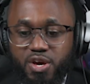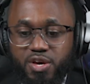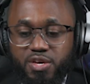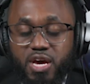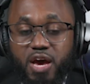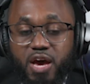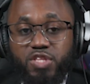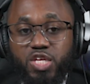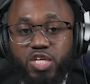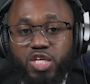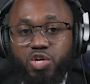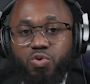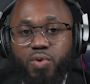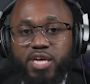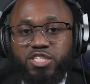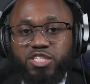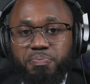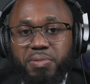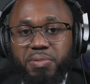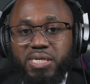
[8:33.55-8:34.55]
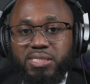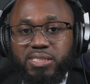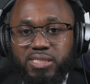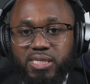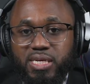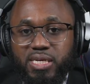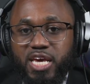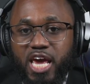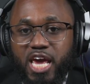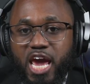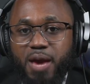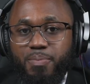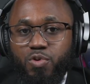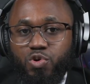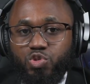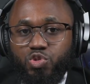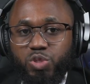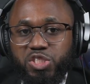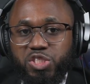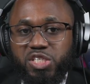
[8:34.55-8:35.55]
You have the USB-C
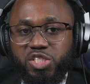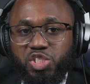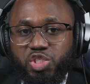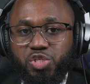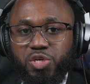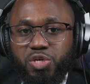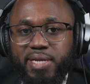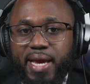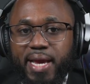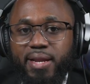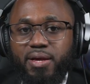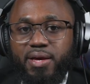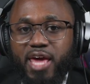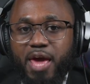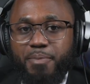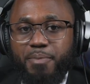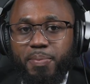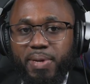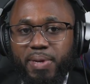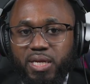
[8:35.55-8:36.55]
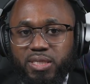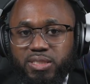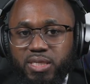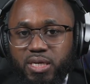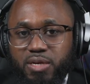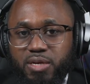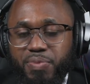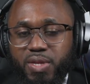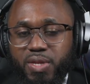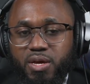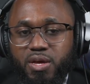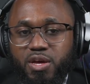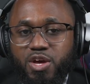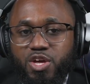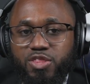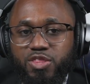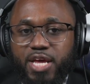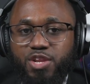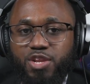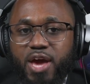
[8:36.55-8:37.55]
cables, which ensure data capability.
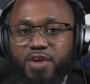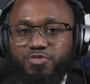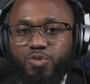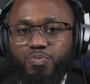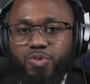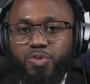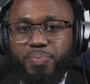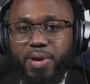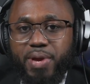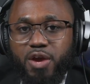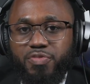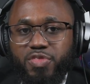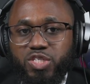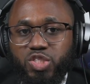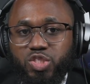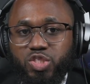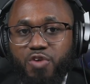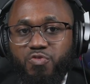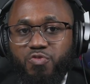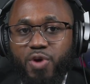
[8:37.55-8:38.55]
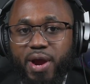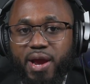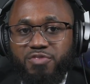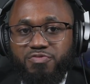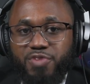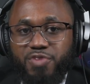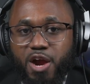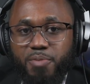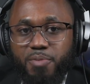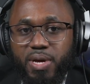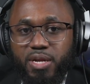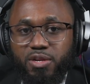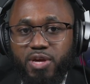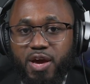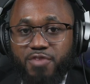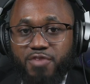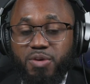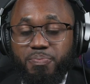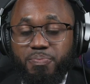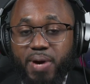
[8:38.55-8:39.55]
Then you have to prepare the software environment. You
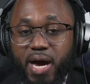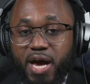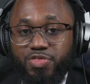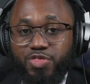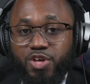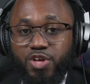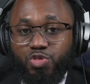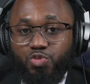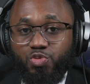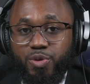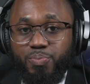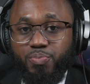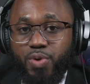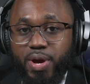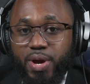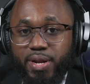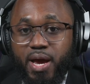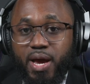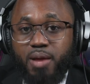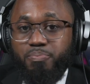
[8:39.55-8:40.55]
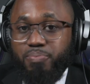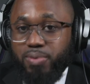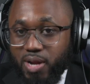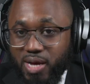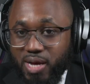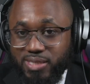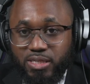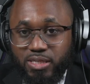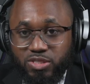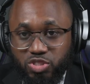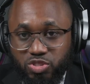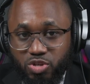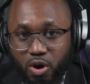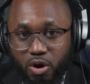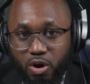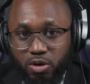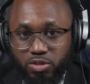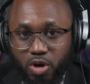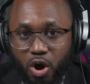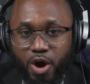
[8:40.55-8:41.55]
have the Python 3.9 Plus
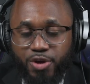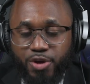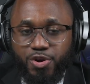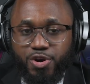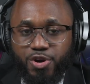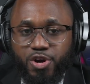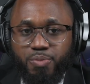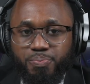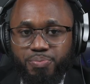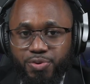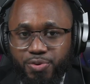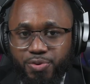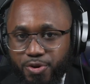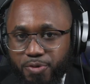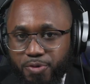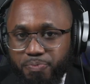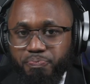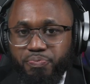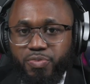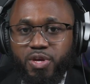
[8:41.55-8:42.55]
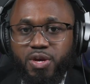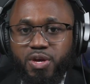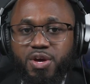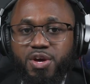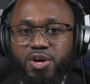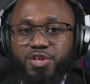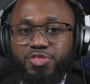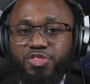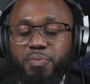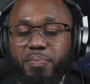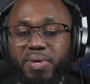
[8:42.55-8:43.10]
installed on your computer. The